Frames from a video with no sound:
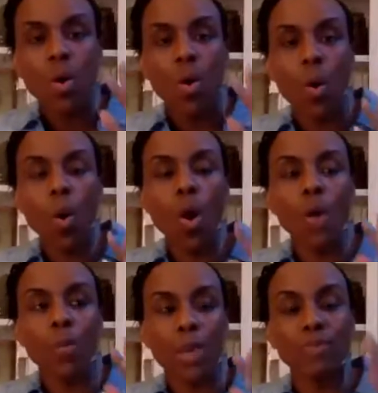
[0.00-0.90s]
or
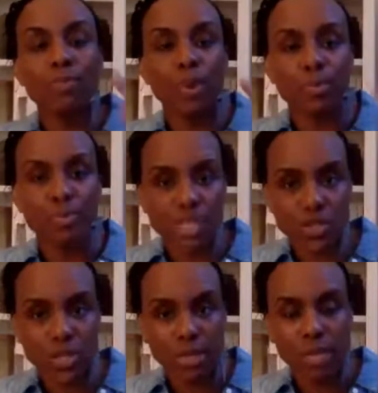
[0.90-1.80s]
with
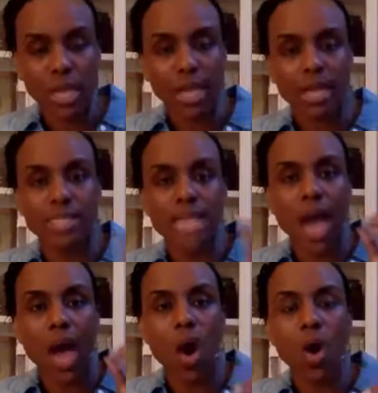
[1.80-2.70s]
permission, because I
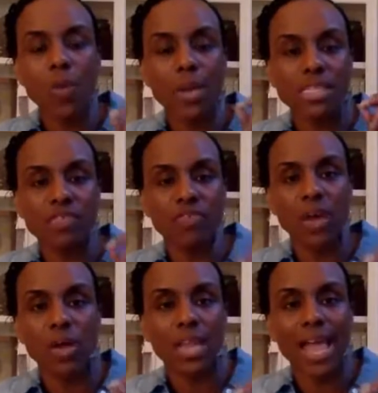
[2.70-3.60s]
always
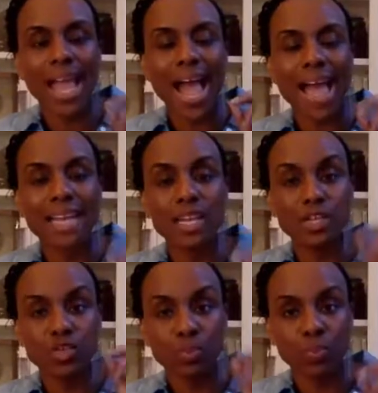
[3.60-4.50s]
felt like I needed
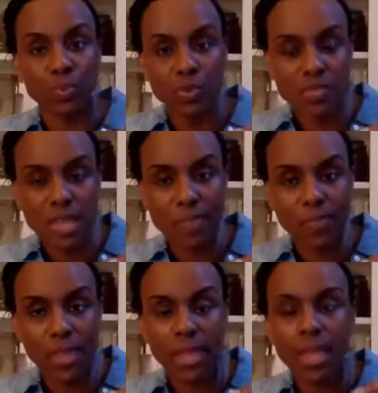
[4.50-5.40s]
to prove
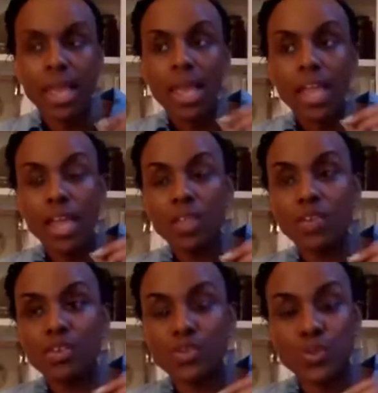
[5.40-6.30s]
something
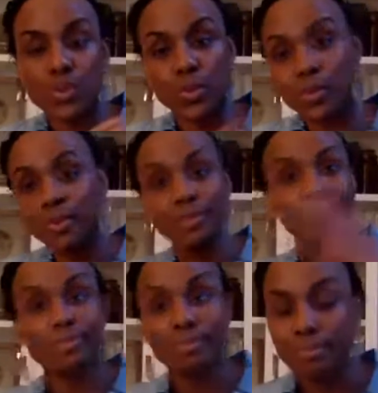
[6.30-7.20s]
either to
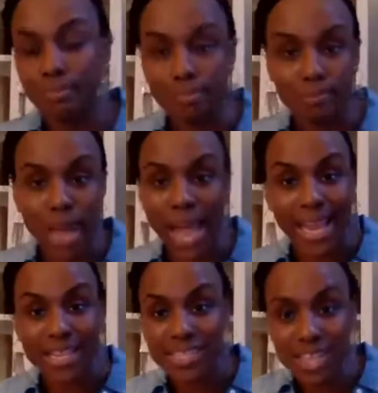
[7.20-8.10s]
my
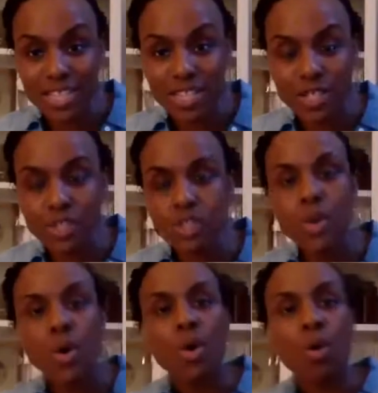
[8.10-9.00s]
ancestors
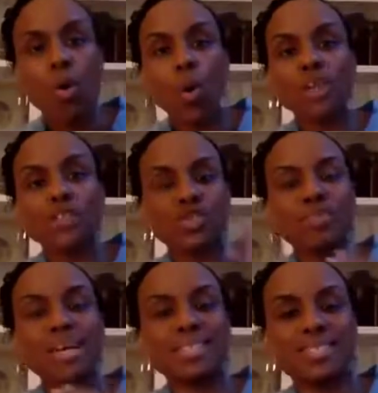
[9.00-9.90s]
or to
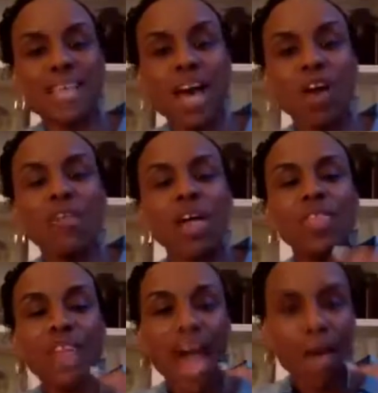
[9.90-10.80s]
myself
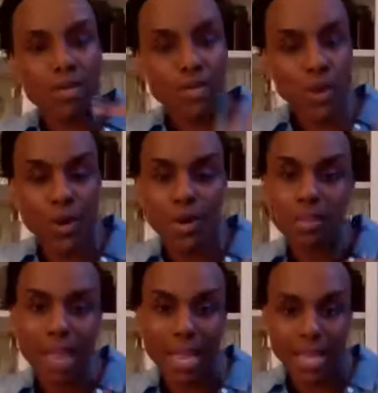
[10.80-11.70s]
that I was earning
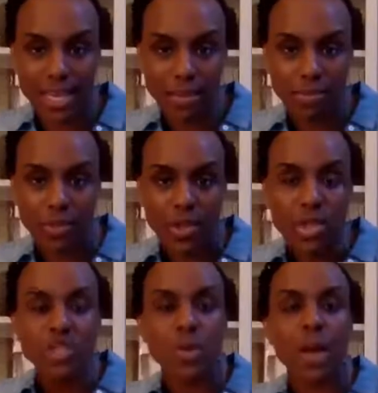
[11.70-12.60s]
my keep.
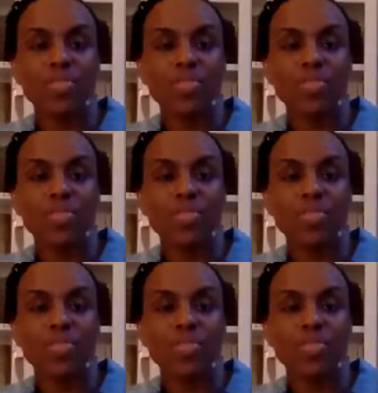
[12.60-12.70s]
So I